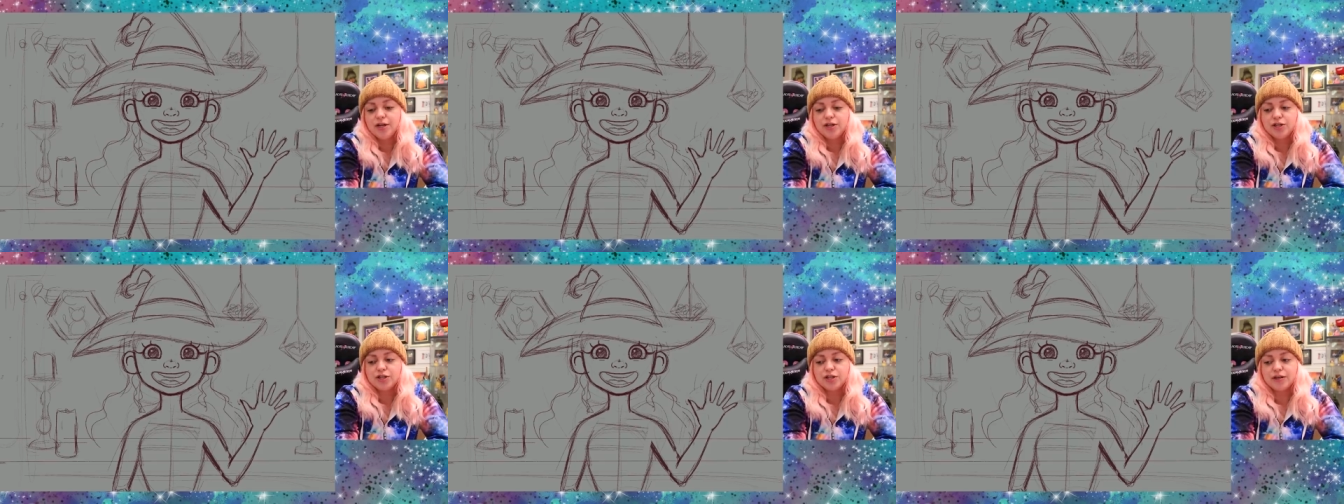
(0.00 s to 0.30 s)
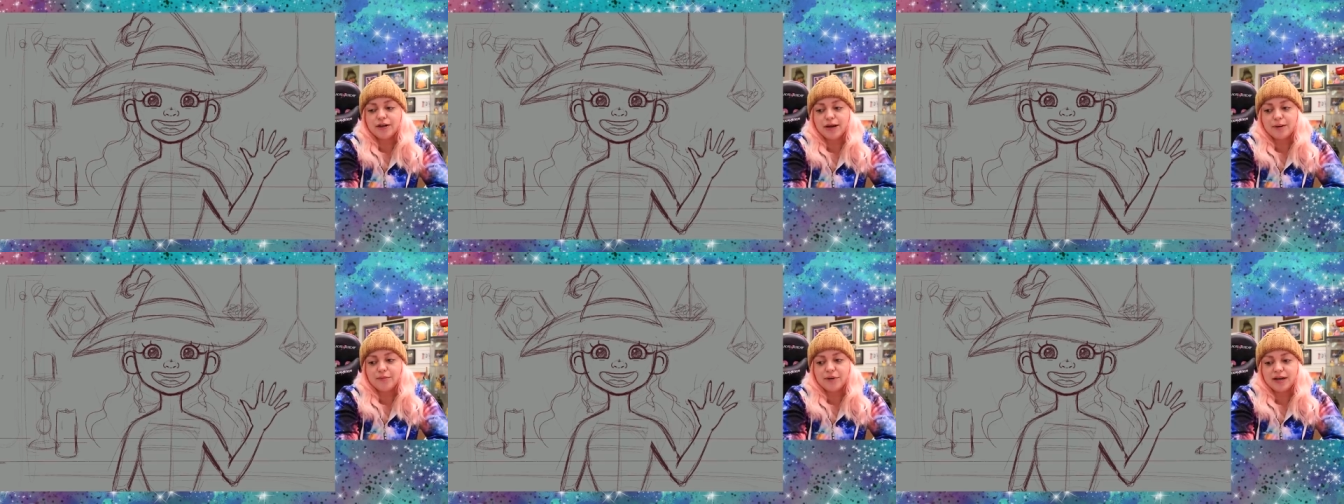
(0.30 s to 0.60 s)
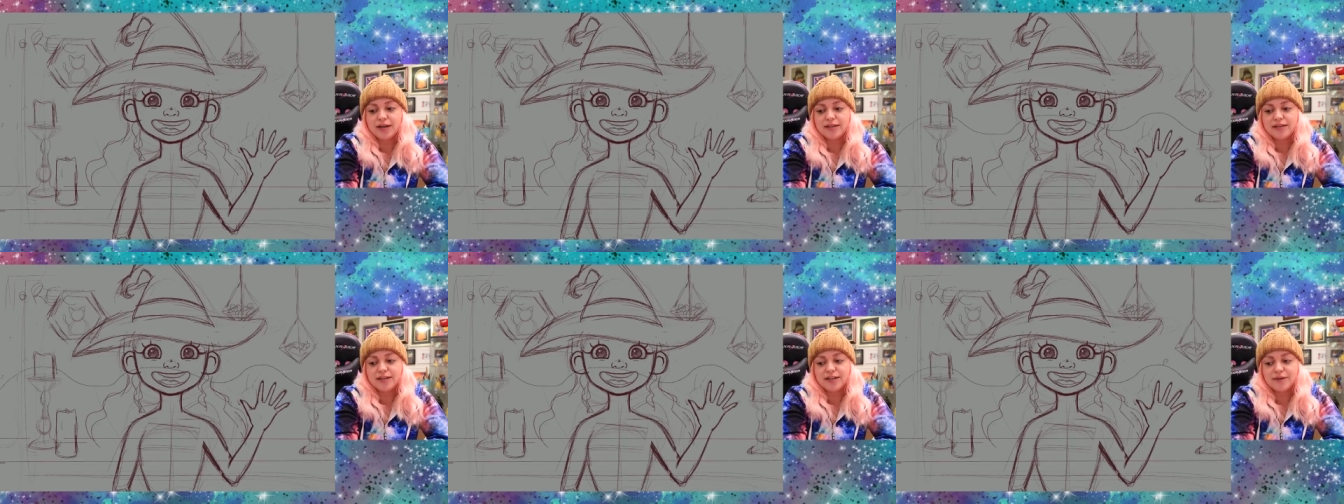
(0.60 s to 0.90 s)
So I'm
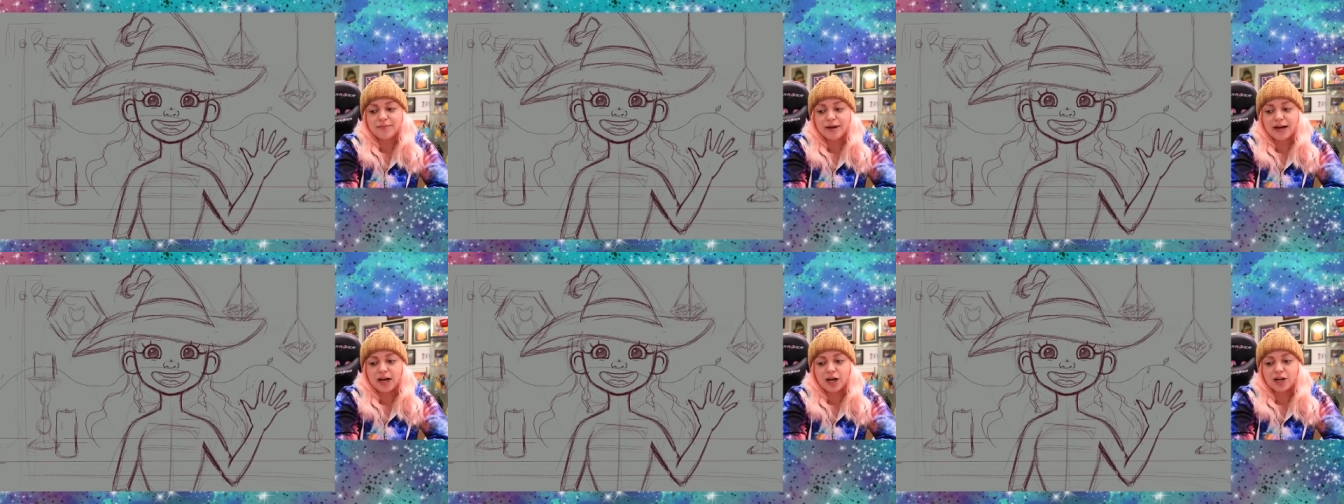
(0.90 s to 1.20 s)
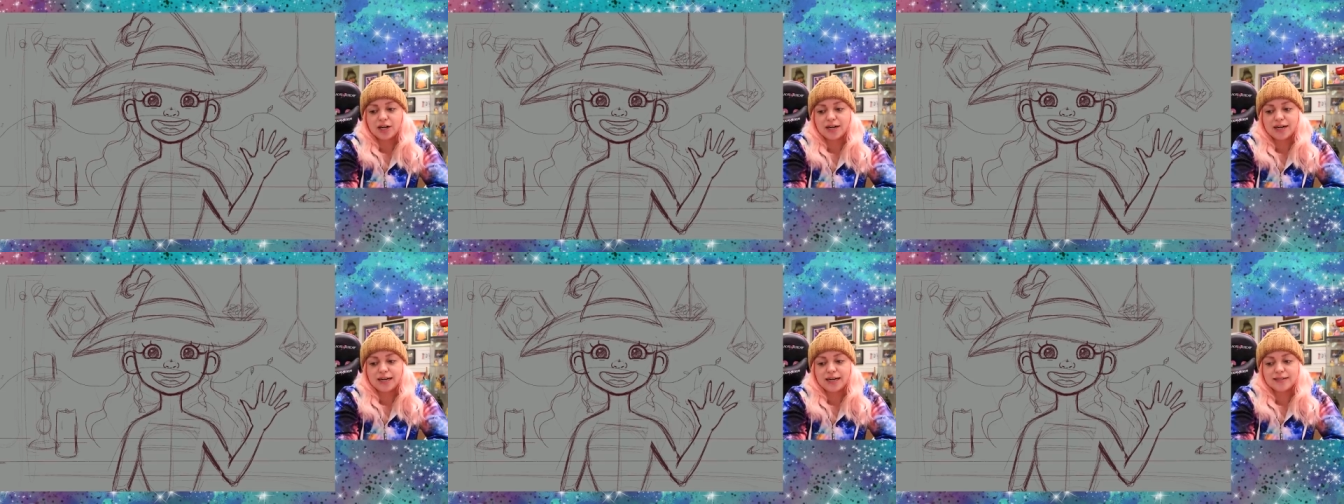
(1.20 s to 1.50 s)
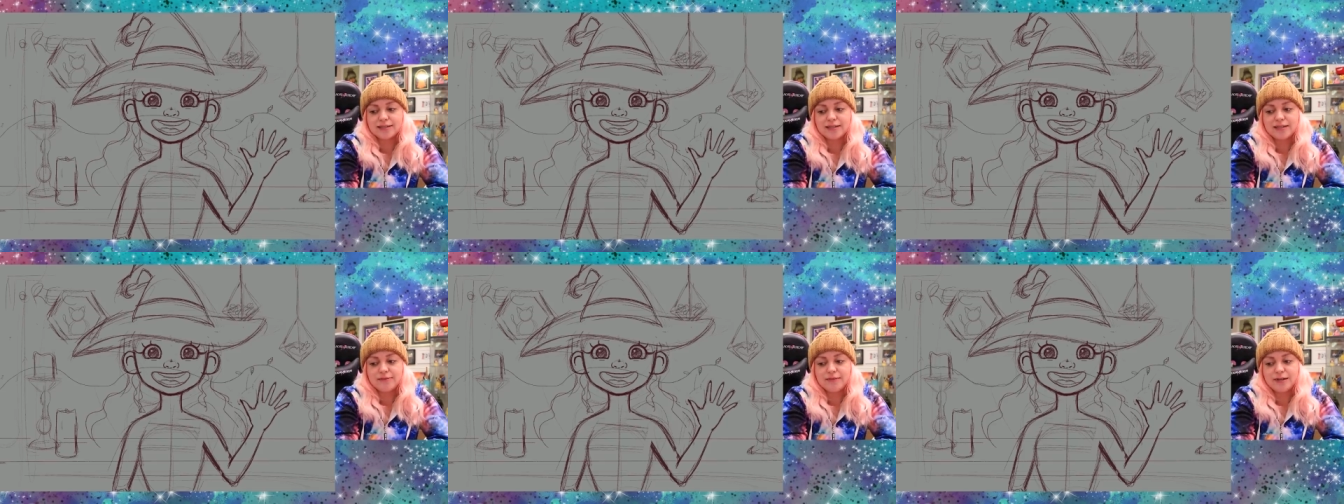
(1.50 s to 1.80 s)
waiting to hear back on an
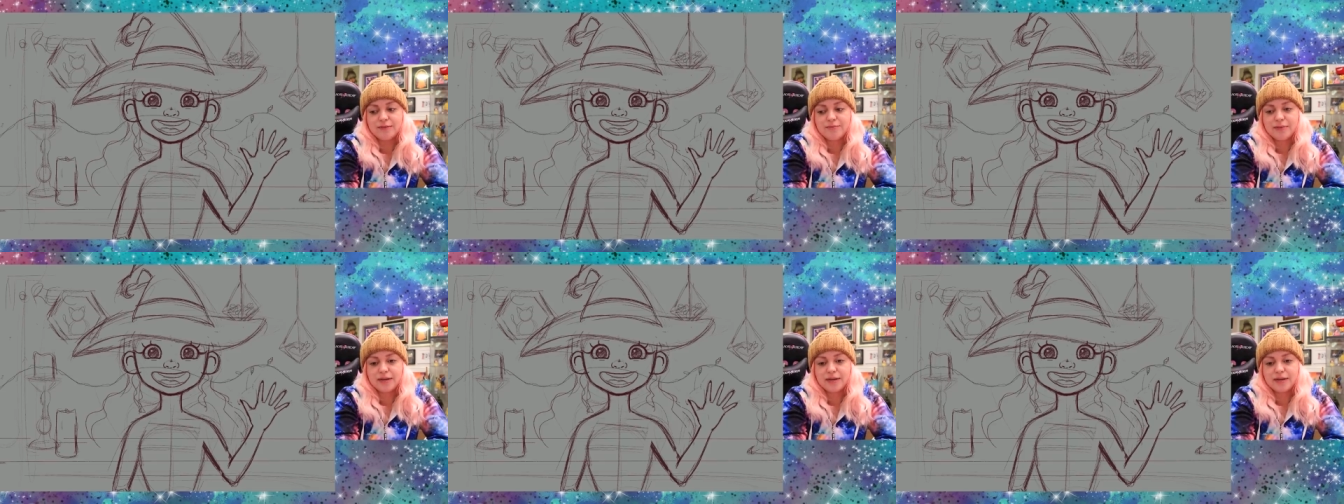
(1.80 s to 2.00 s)
estimate,